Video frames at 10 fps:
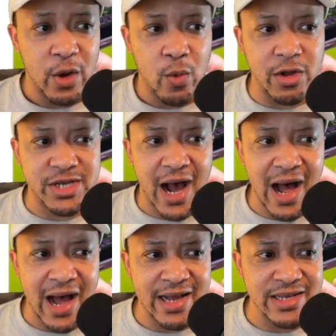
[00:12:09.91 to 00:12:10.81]
While
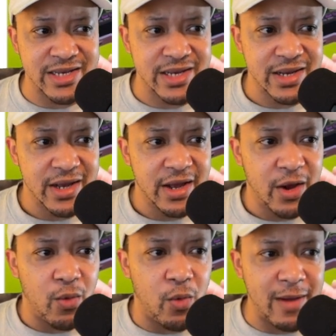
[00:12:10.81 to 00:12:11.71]
Tides'
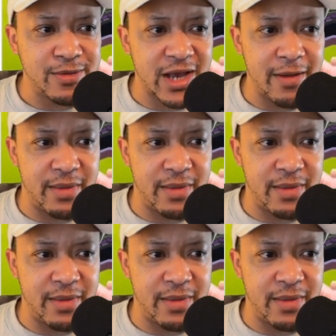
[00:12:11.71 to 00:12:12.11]
website